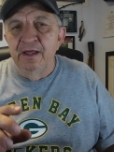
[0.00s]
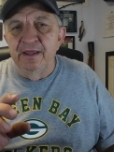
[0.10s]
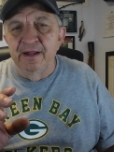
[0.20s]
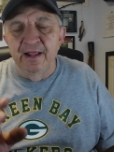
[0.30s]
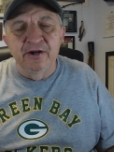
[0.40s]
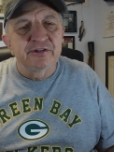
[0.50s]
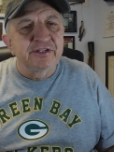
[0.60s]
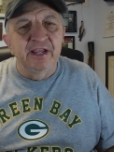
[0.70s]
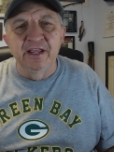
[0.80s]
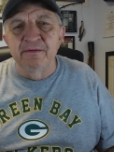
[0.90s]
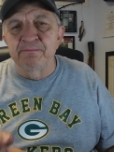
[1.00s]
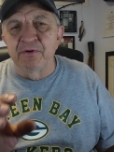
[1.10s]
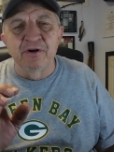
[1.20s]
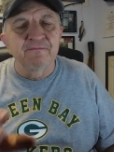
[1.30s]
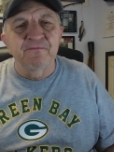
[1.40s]
And I understand
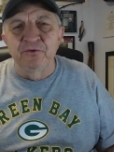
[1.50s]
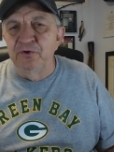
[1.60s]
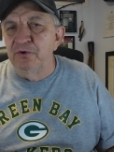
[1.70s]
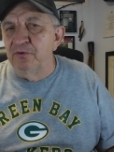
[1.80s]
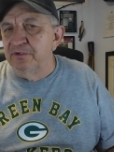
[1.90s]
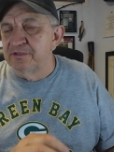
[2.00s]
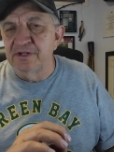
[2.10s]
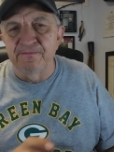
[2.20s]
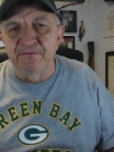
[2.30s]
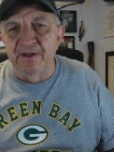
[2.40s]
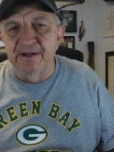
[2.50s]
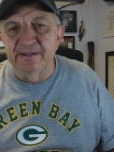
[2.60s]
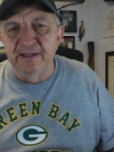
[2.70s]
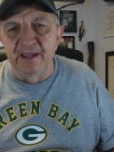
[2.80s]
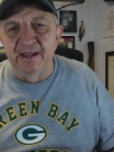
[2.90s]
bird flu and stuff
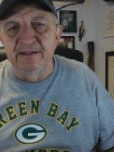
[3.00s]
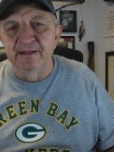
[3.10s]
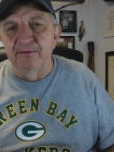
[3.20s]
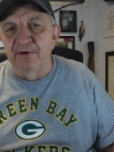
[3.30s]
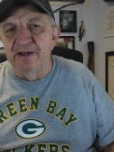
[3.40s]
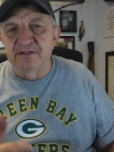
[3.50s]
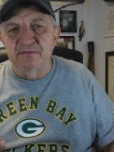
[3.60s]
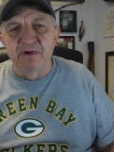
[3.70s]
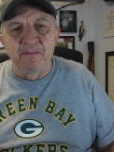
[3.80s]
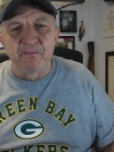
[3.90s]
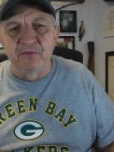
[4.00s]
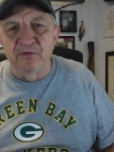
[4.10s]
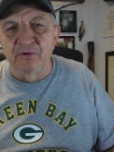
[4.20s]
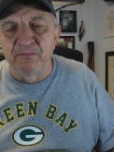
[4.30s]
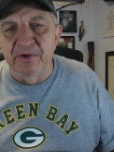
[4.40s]
like that, and they raise them up a
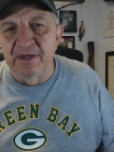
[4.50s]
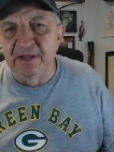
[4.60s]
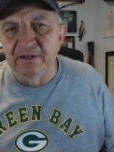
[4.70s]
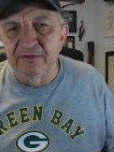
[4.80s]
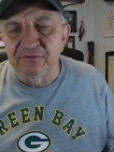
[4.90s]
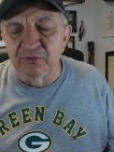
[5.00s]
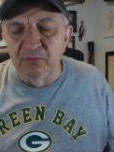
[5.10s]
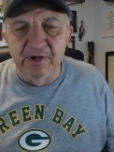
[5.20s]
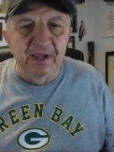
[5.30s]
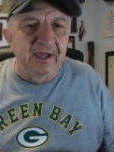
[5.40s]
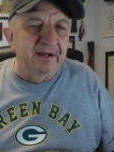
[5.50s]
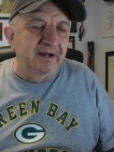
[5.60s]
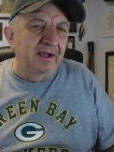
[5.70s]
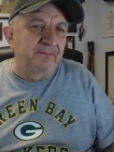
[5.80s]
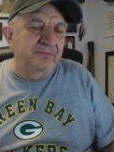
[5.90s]
little bit. So we got
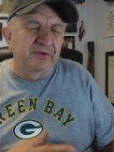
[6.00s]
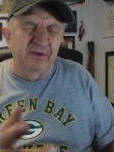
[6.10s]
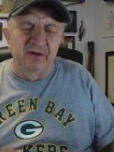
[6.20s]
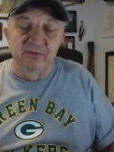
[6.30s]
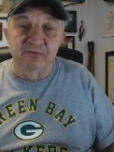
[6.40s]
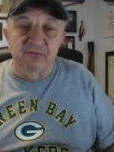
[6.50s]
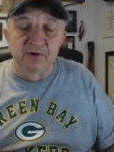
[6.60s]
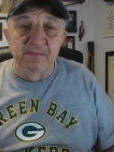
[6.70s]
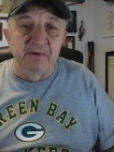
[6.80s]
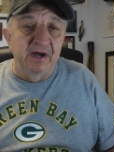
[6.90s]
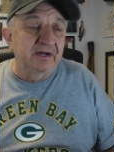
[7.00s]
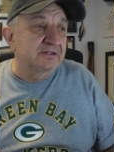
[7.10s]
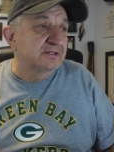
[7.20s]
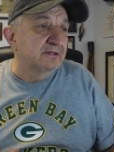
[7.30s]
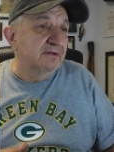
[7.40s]
it up to, it was
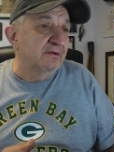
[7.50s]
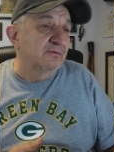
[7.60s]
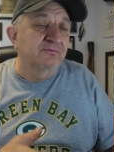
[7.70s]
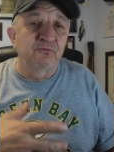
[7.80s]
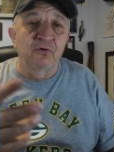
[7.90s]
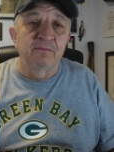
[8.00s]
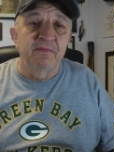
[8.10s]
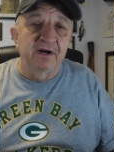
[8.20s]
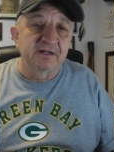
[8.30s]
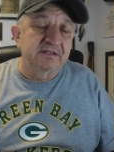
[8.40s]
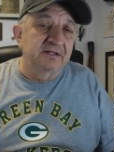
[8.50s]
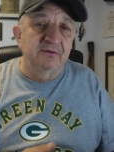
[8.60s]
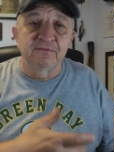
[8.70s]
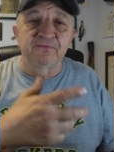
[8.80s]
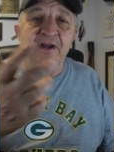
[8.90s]
$3, and it was $4, and
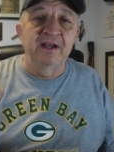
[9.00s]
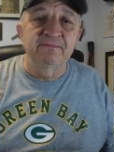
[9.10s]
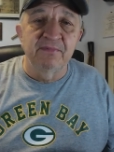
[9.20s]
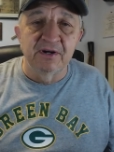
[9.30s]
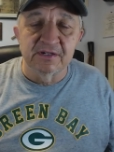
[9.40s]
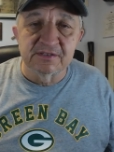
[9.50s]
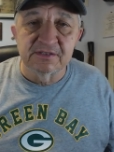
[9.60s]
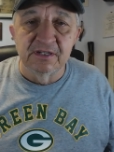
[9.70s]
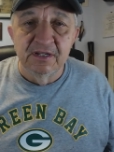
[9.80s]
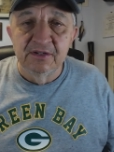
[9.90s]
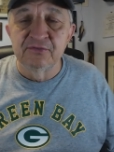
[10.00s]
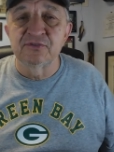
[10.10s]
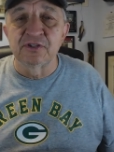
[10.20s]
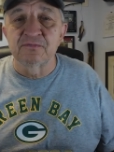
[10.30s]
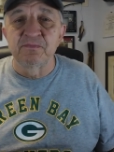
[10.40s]
it was $5, it
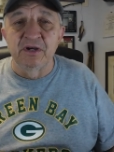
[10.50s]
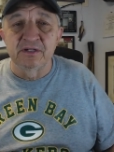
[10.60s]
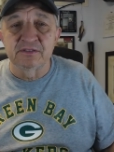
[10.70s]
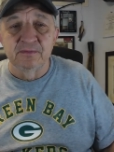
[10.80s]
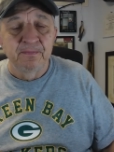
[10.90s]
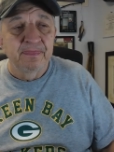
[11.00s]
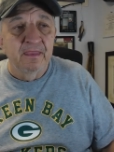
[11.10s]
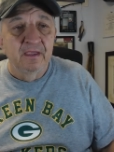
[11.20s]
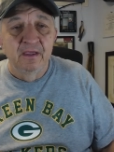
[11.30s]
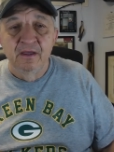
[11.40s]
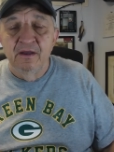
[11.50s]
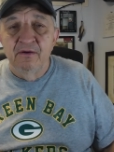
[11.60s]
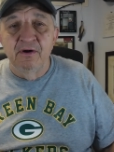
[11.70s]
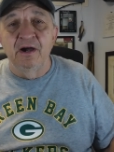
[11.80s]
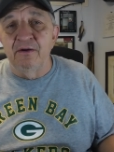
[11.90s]
was $6.
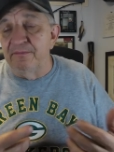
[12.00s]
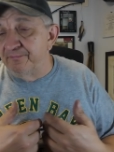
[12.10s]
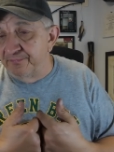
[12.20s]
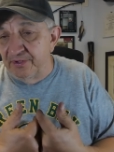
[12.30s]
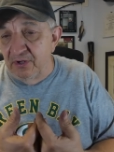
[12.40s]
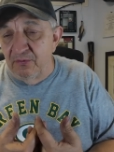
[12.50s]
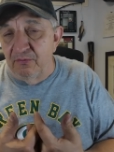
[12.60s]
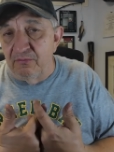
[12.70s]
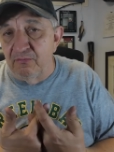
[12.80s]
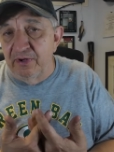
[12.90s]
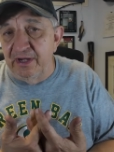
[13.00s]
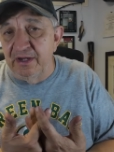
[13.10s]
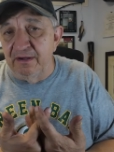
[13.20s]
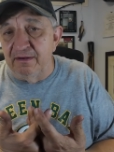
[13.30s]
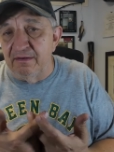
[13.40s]
Well,
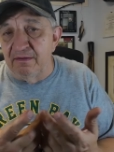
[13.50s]
we